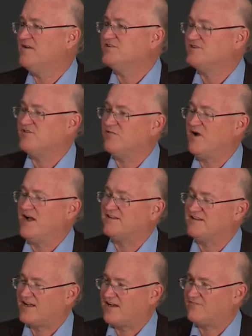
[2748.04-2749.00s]
to, uh,
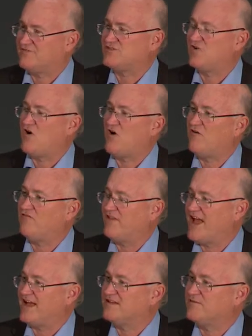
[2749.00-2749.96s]
to kind of solve
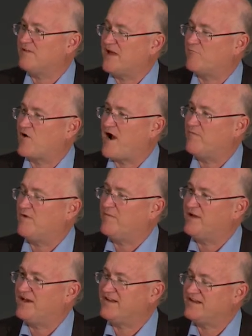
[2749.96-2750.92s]
that, that
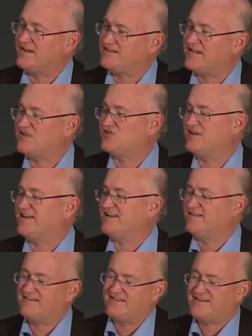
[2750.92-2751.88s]
problem and essentially
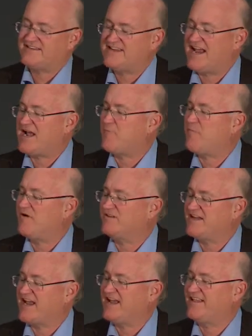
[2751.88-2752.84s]
take, a,
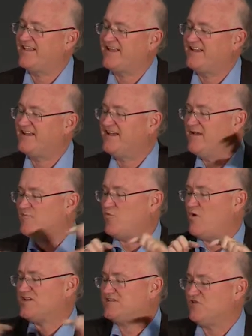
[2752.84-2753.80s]
take the
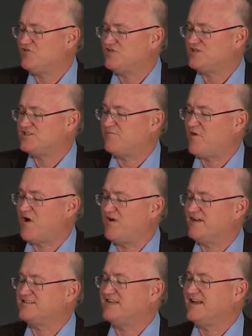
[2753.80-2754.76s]
point solutions
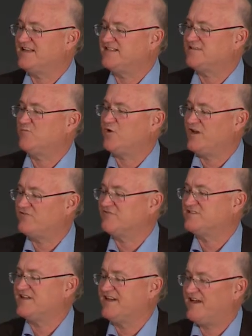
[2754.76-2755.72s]
apart and say, listen, we're
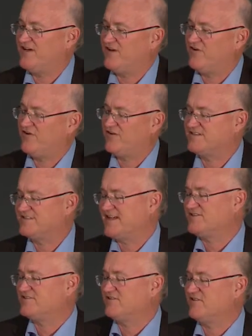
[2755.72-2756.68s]
interested in your
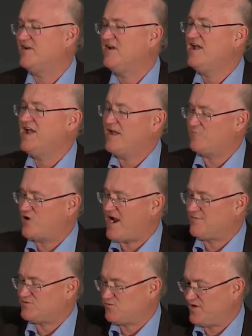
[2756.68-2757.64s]
sensor and perhaps